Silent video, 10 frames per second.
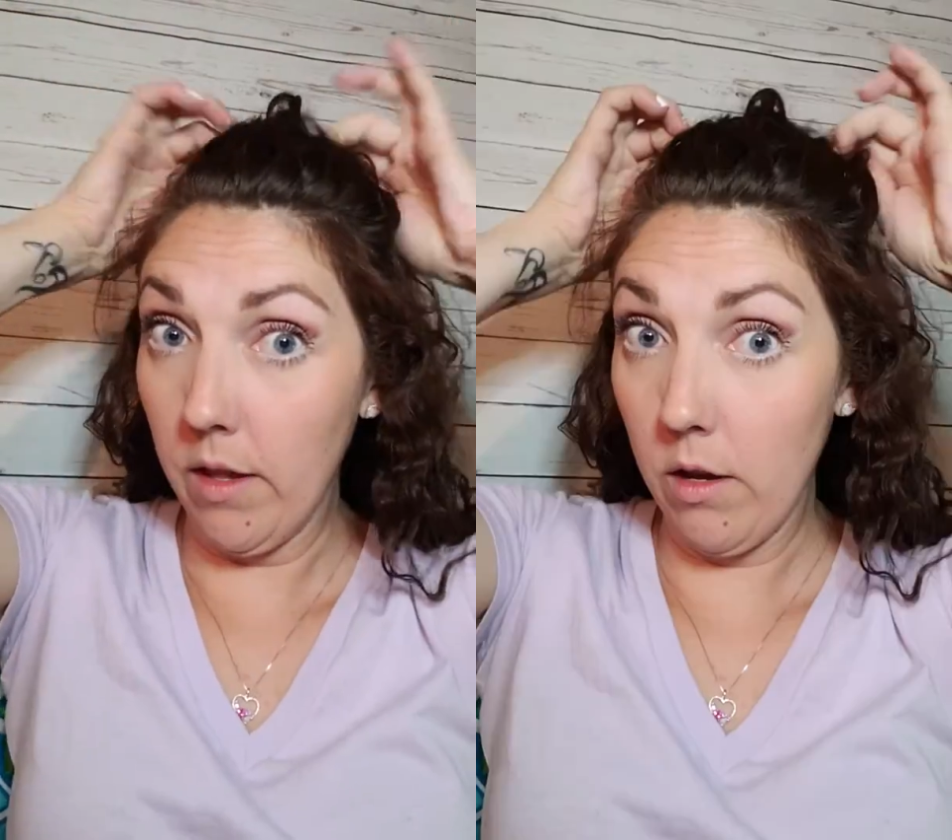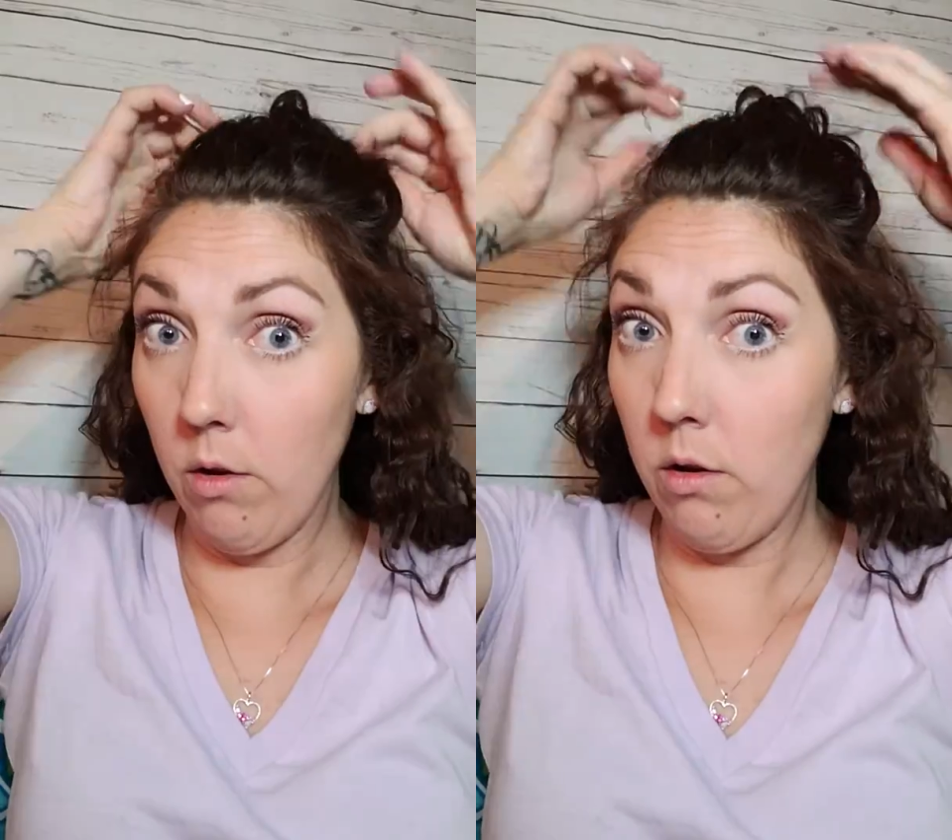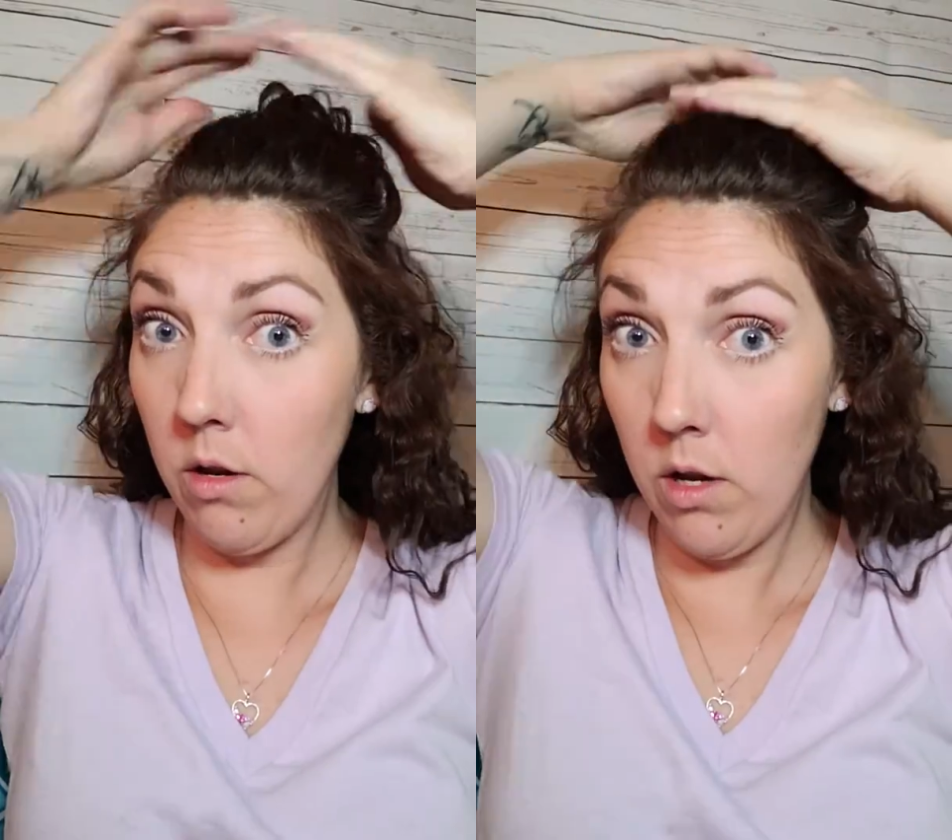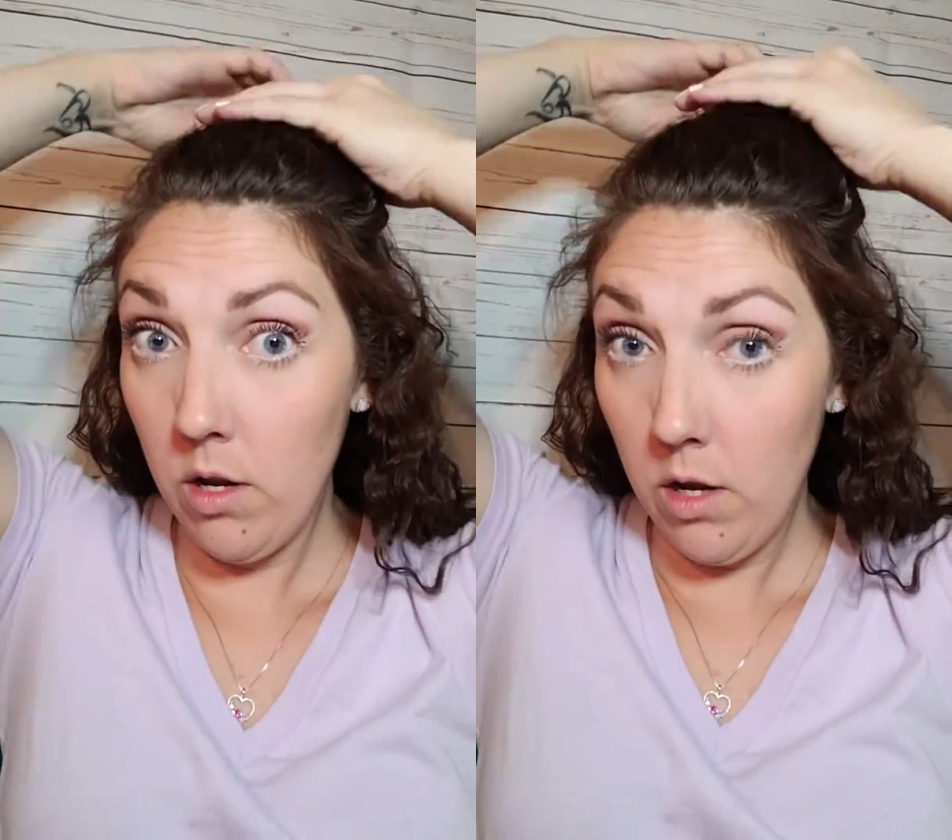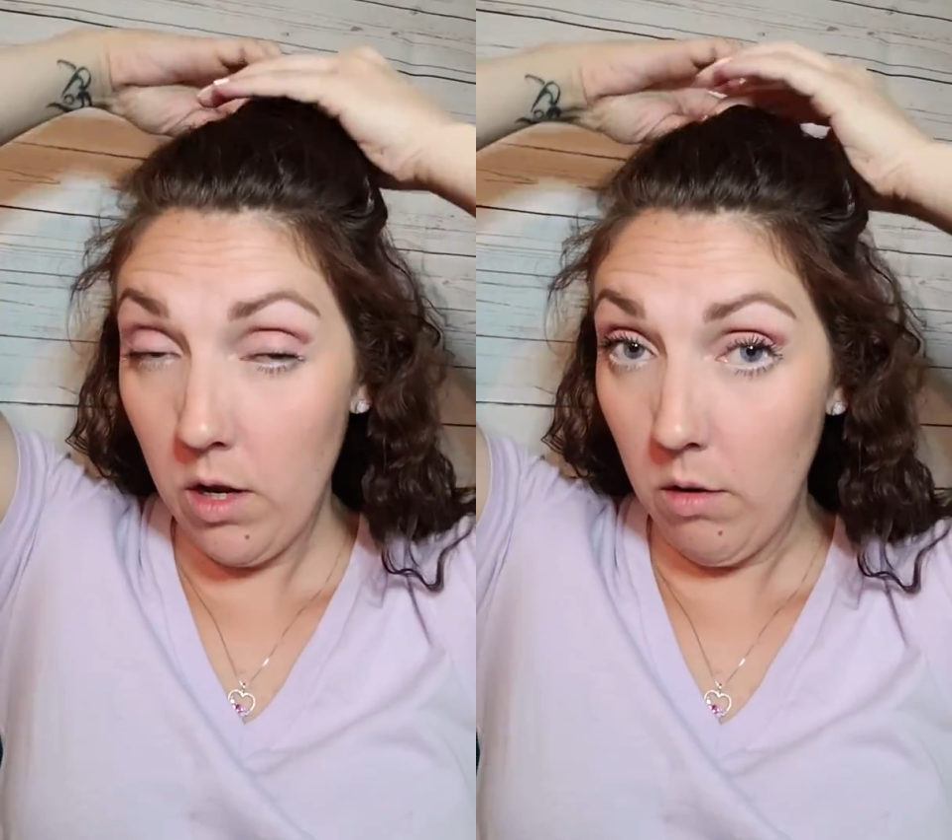though
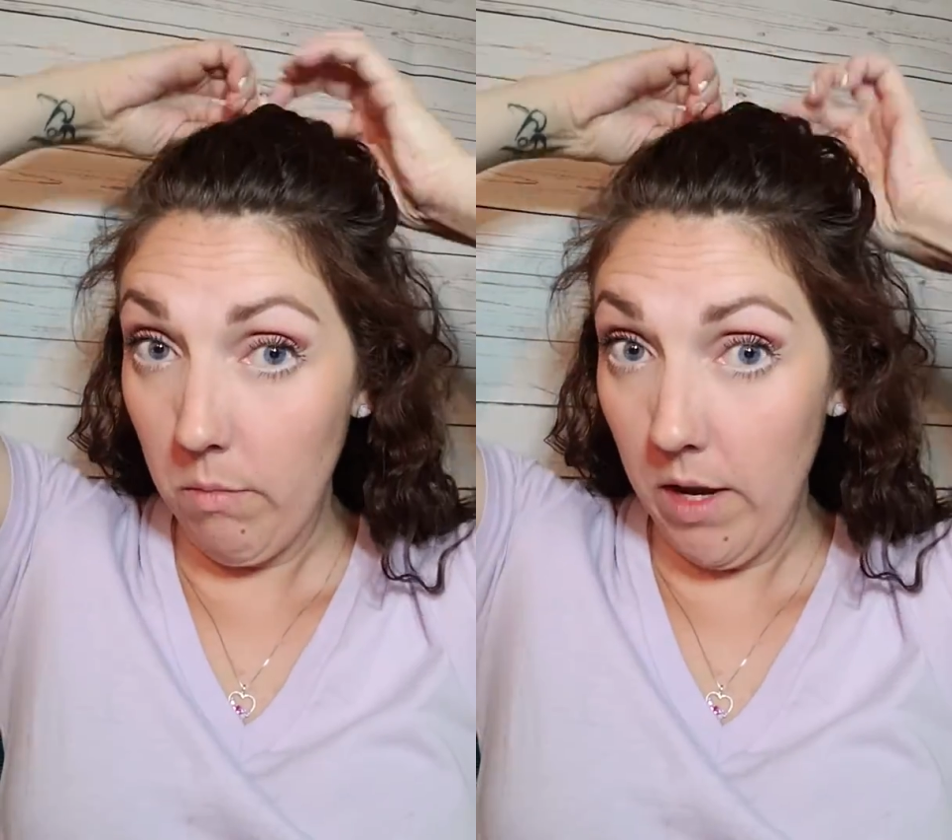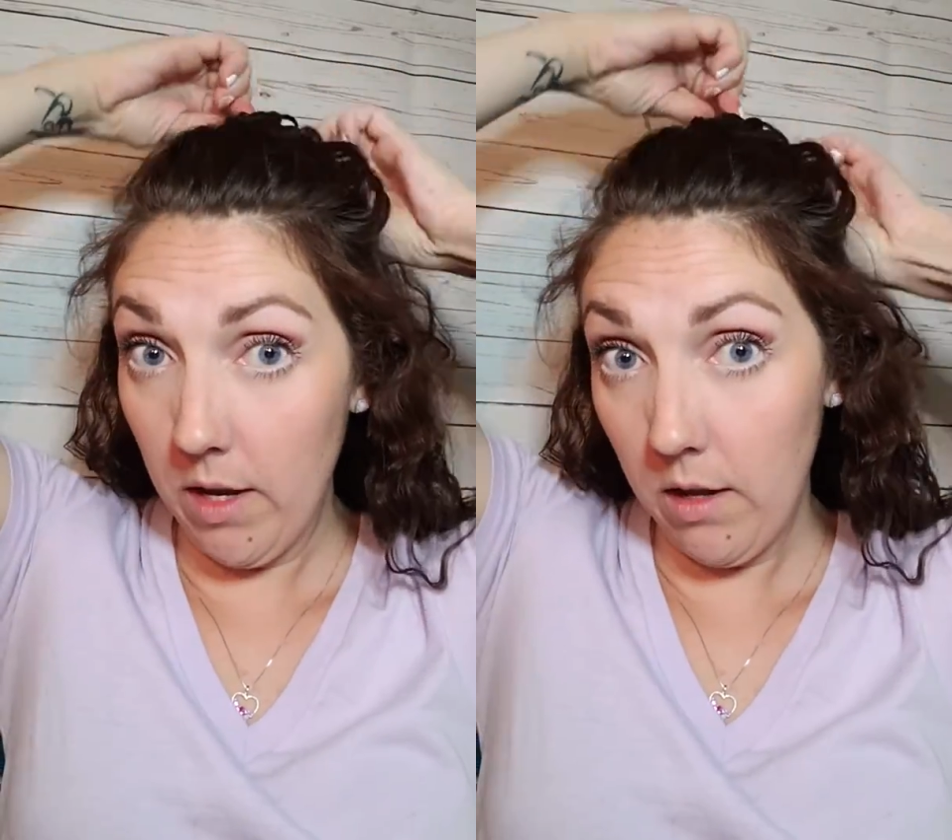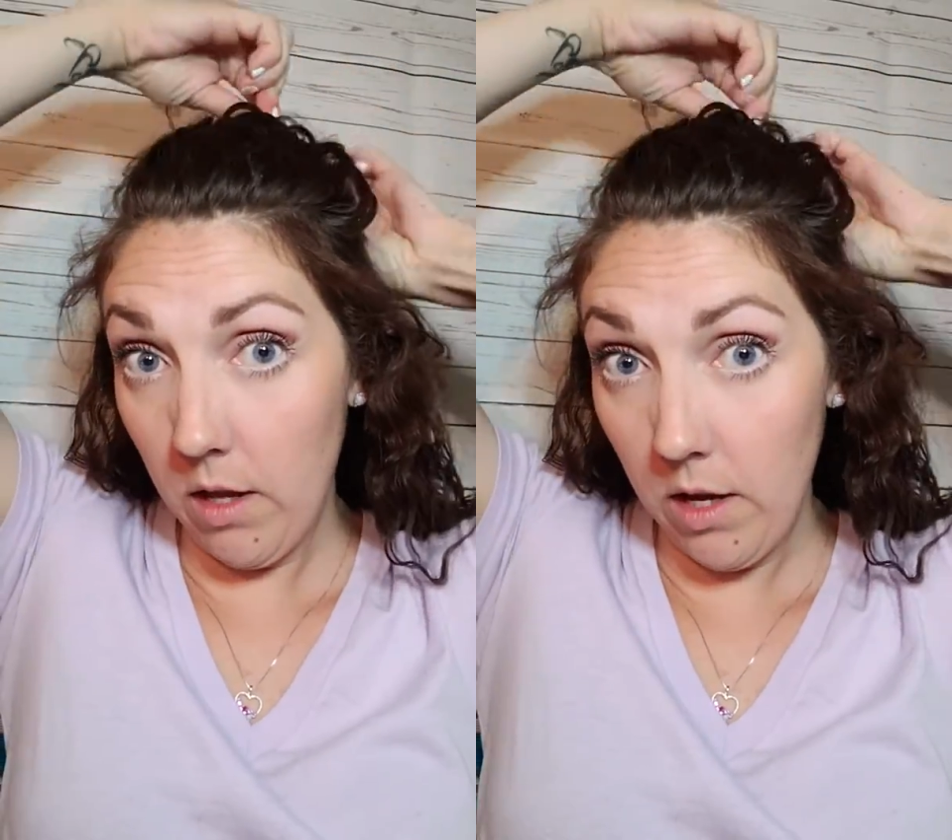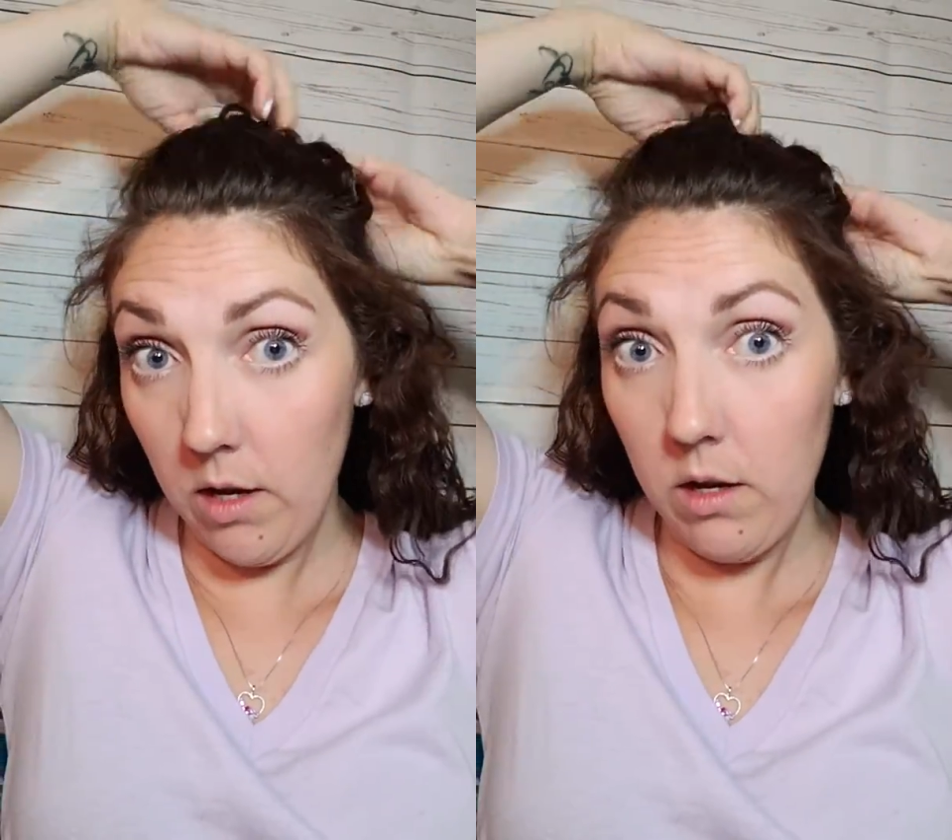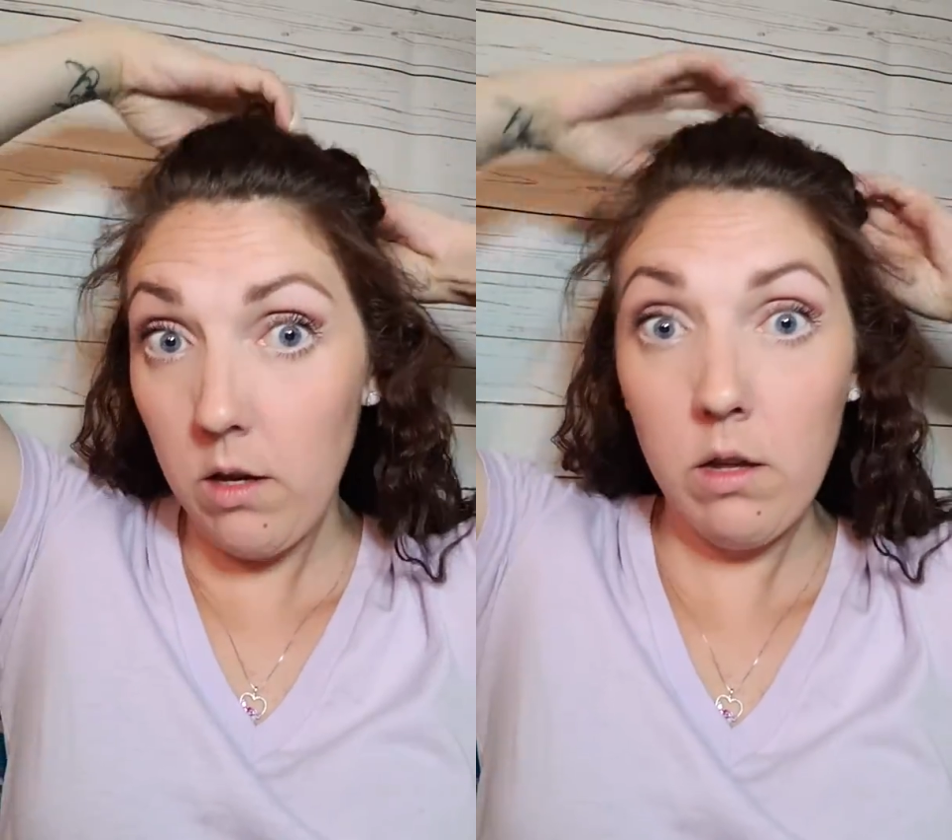and make it like